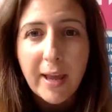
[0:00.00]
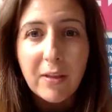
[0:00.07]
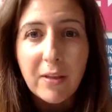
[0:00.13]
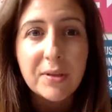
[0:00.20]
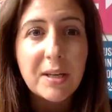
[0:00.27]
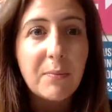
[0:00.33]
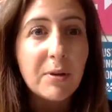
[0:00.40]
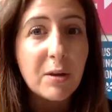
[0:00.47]

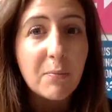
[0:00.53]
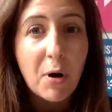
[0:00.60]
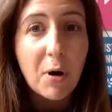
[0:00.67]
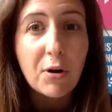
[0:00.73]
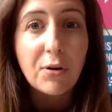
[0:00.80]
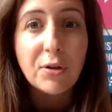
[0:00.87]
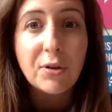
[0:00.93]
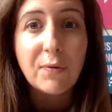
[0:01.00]
closely with the
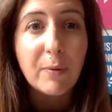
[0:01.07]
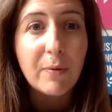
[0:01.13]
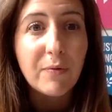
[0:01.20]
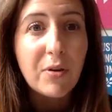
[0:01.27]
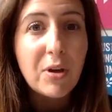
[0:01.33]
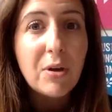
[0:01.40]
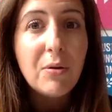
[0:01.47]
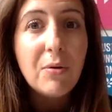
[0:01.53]
Partners for
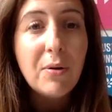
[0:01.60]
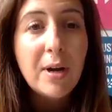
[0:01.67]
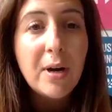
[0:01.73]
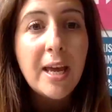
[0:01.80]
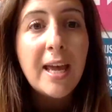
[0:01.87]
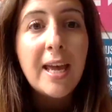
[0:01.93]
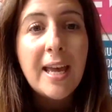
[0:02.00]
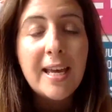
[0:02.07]
Review,
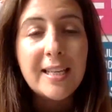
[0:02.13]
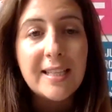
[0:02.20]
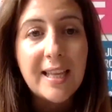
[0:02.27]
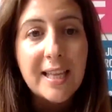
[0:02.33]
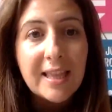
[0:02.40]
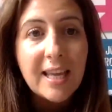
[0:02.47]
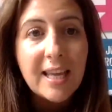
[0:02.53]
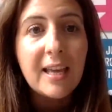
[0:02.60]
is
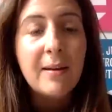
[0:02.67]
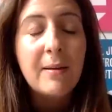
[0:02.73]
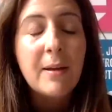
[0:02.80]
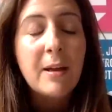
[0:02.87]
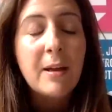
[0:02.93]
that the